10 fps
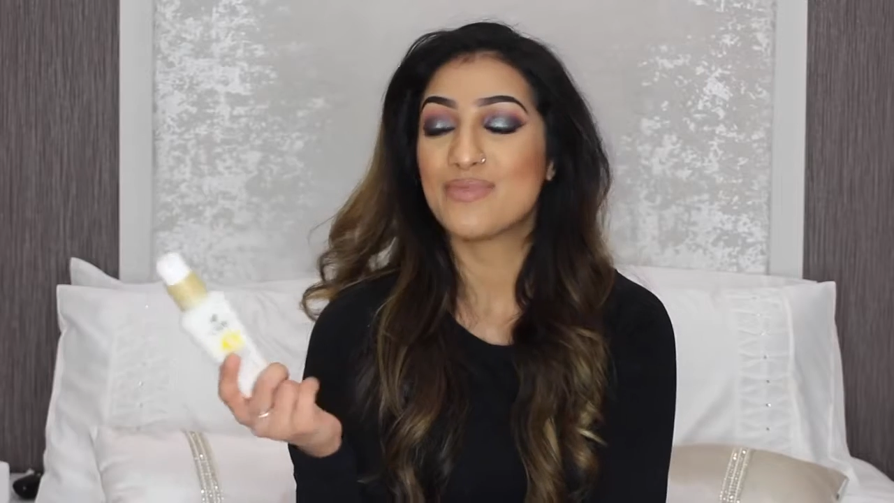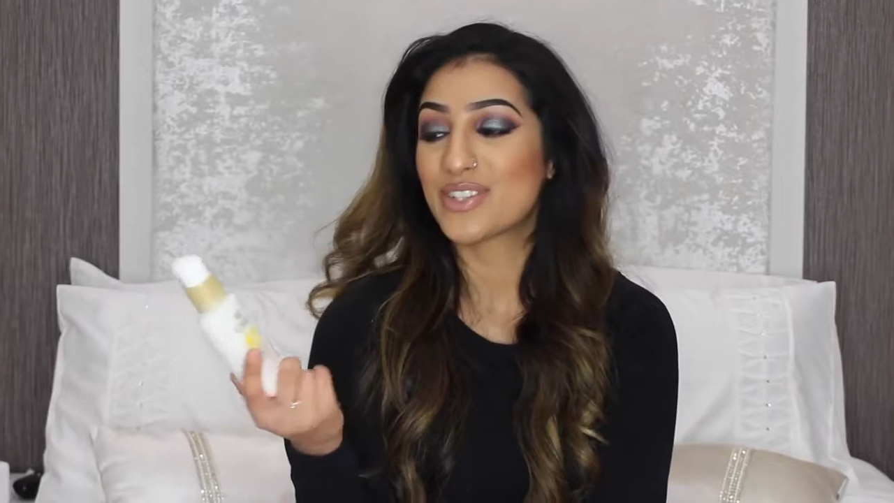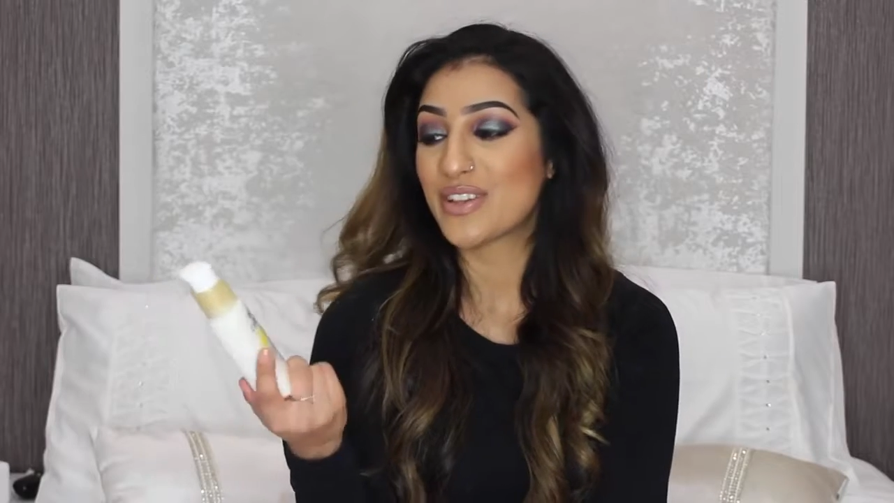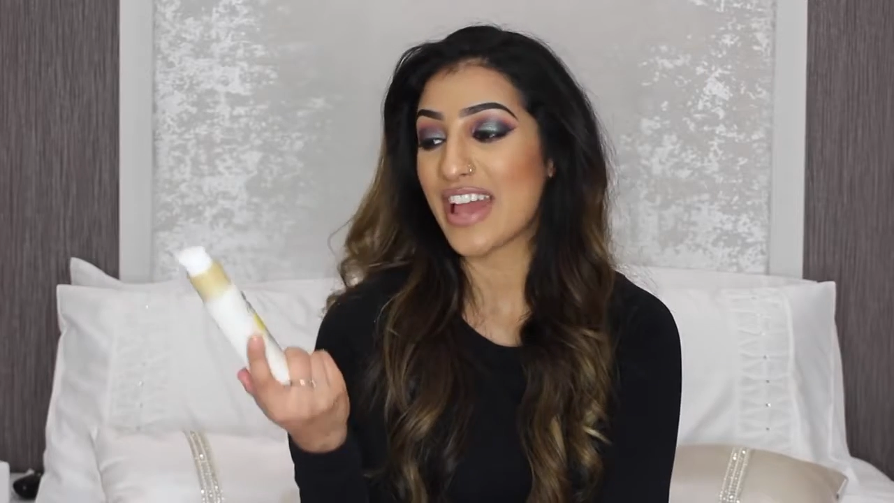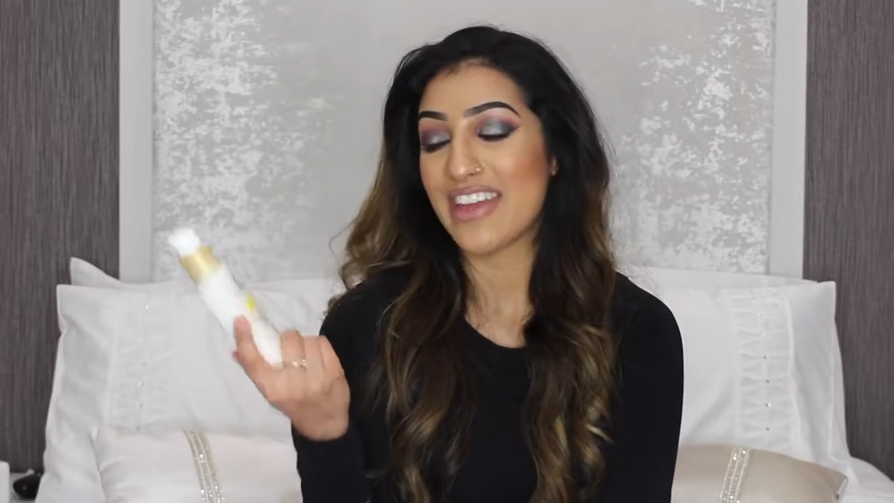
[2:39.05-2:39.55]

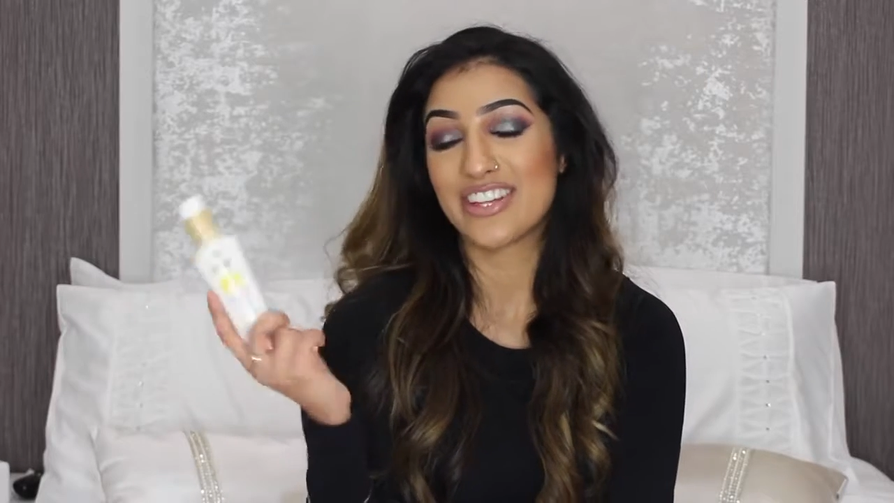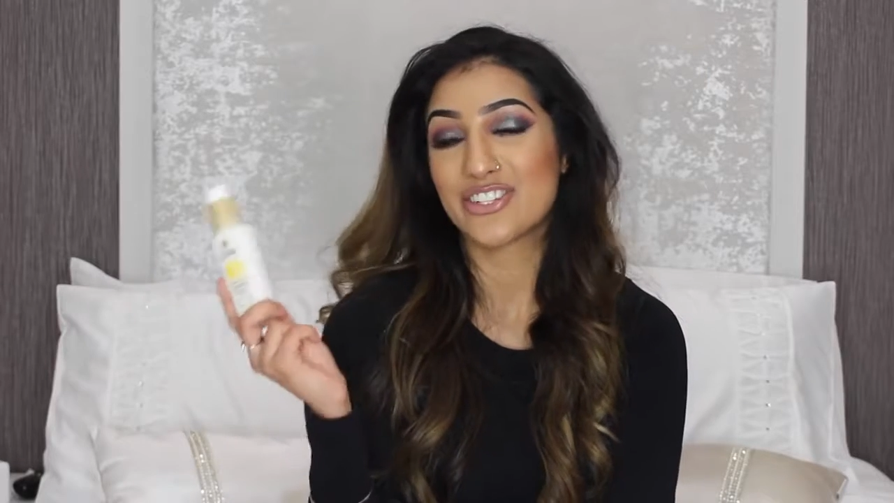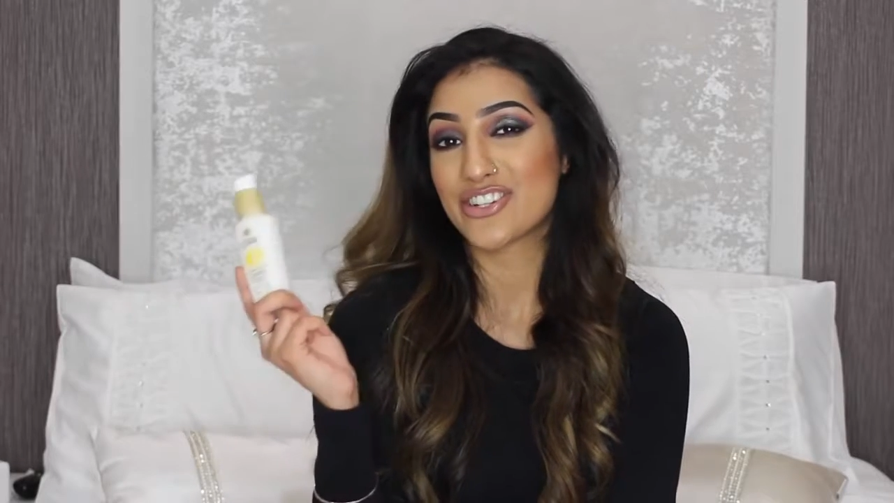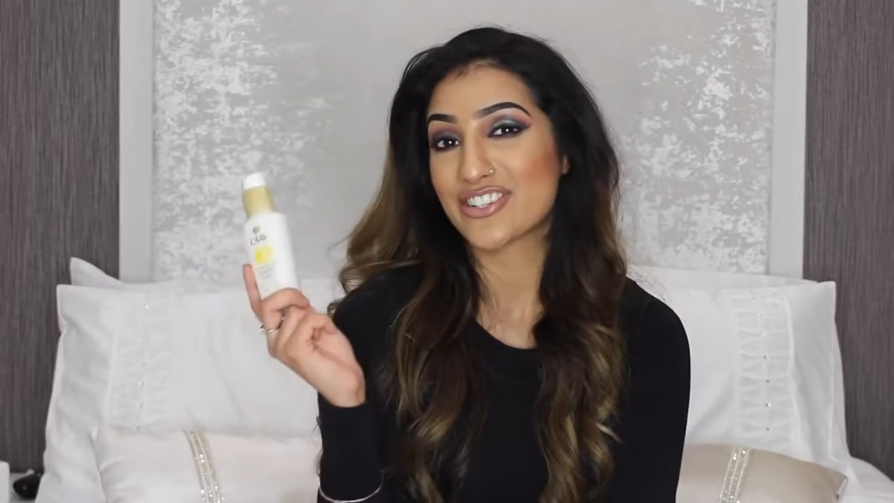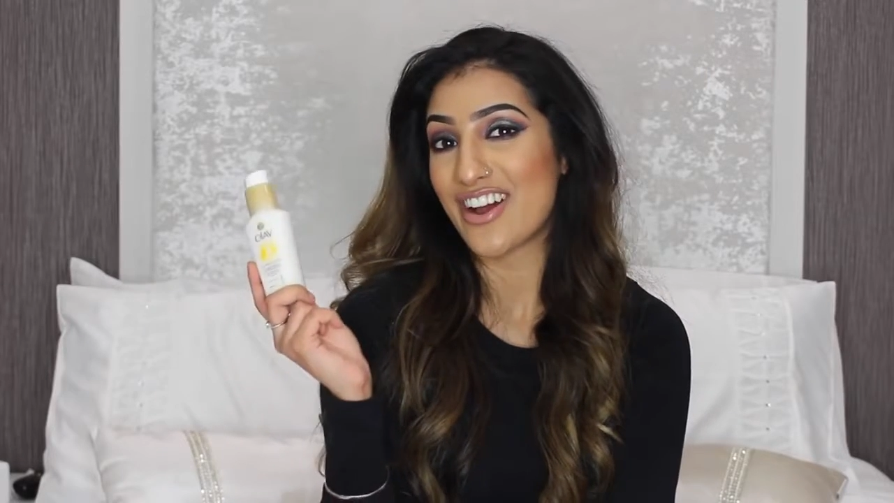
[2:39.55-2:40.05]
So yeah,
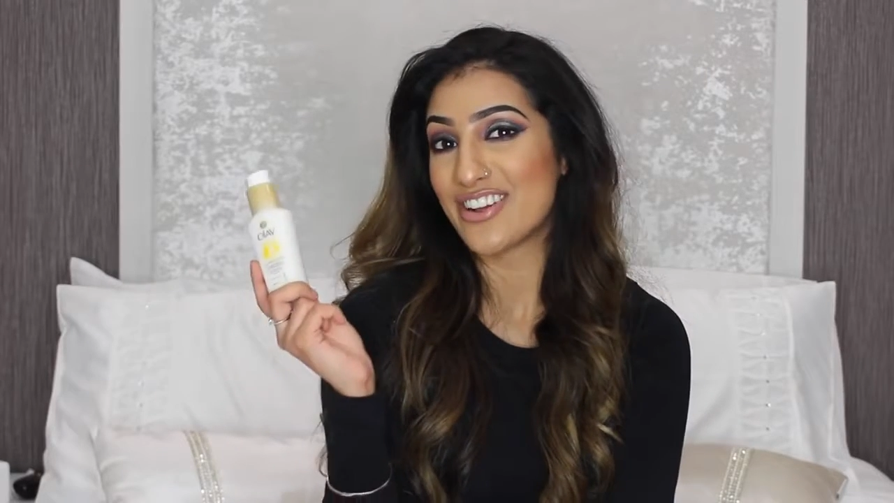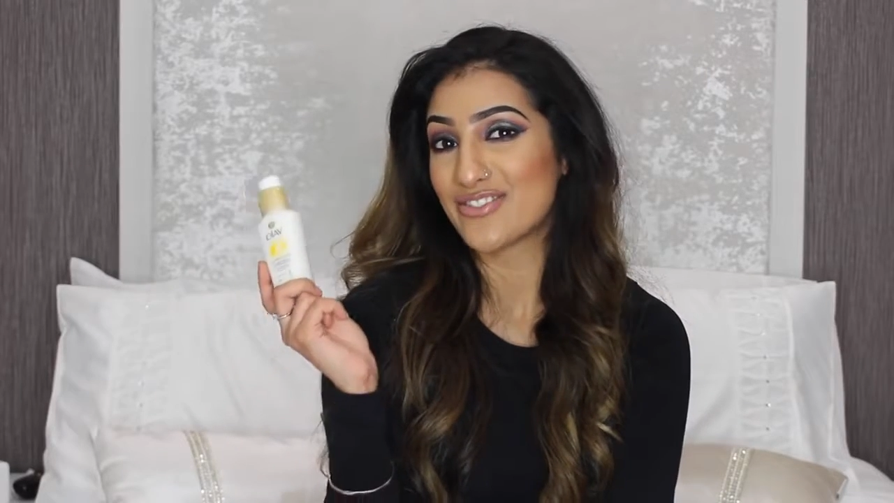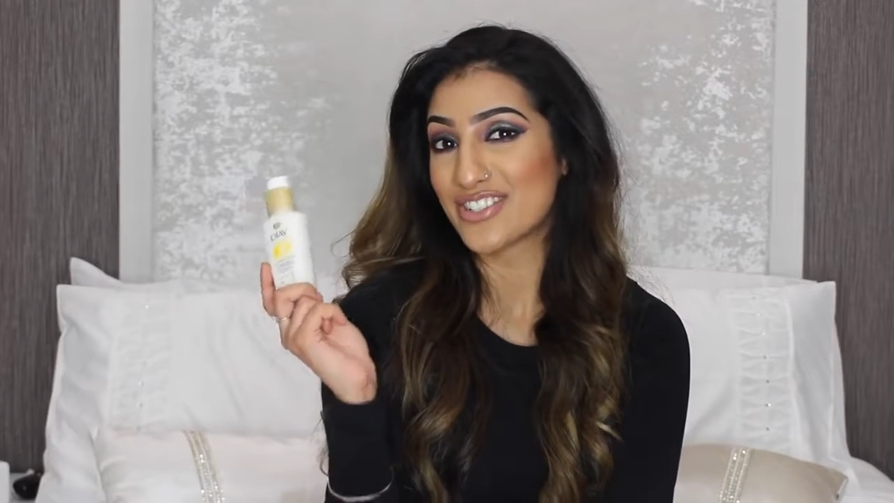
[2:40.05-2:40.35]
this just kind of